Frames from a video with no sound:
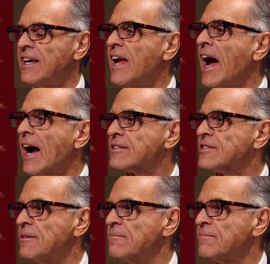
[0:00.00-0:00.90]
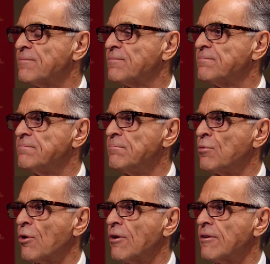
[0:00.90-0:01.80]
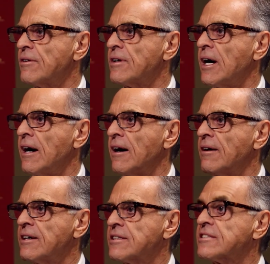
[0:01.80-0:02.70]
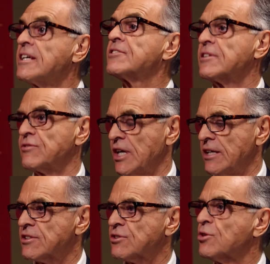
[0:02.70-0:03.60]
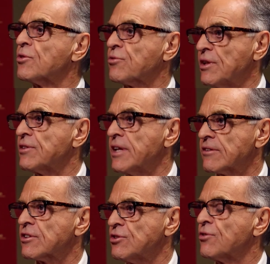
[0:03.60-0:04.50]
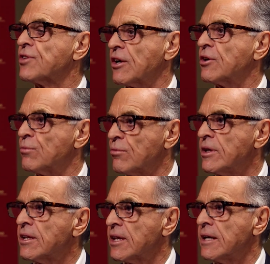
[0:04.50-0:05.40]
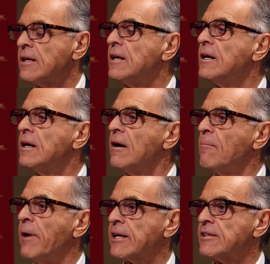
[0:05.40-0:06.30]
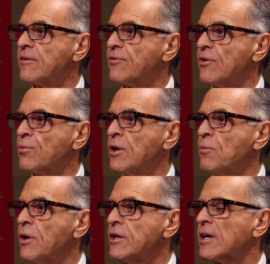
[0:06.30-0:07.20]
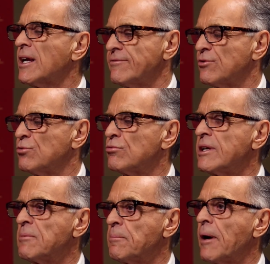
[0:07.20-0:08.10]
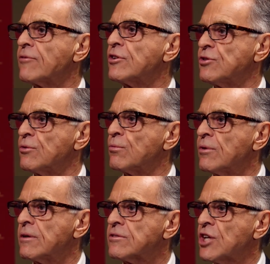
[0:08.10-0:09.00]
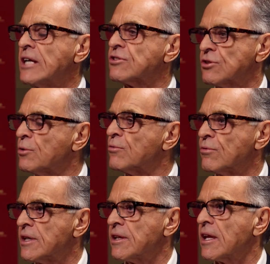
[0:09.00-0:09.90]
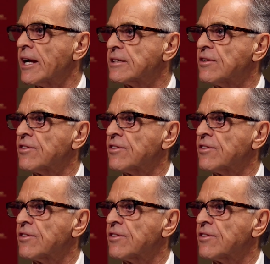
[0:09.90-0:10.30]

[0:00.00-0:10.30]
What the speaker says: enact some more extensive change, 2 or 3 things that you think could really make a difference, what do you kind of dream about that changes you would really like to see?